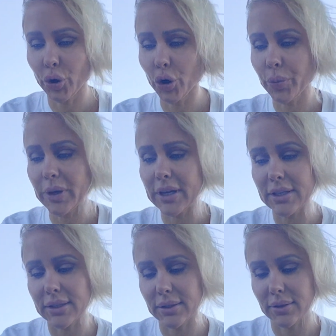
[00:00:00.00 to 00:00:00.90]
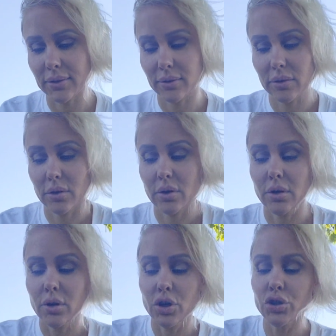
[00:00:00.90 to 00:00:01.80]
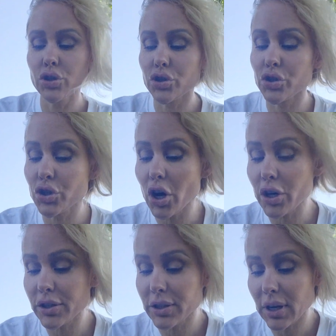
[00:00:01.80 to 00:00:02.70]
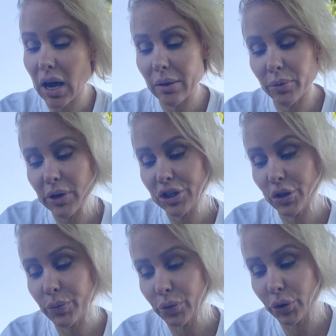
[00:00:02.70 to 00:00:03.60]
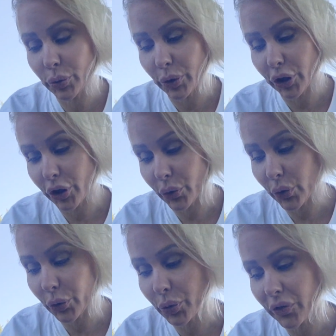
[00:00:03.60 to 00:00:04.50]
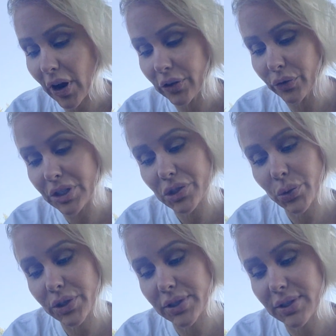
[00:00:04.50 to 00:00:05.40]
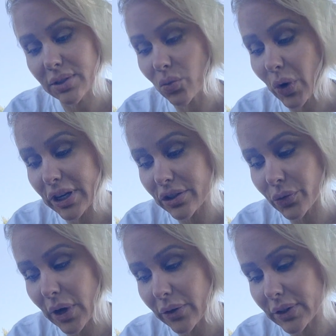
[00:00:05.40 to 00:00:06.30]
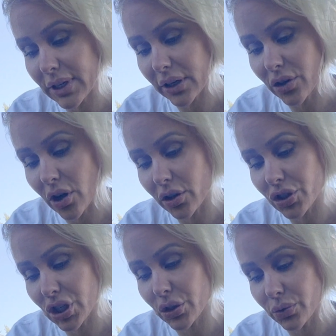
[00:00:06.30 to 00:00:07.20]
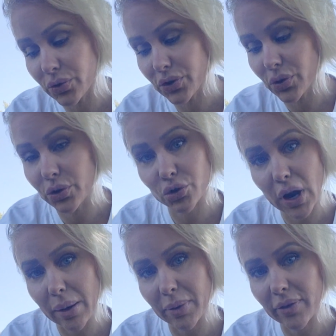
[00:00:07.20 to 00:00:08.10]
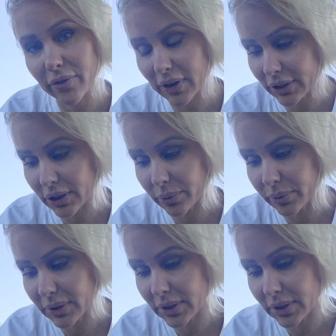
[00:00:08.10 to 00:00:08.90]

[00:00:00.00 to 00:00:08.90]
Purpose. To start, Operation Bluebird will provide resources and ways around the technology used to entrap victims.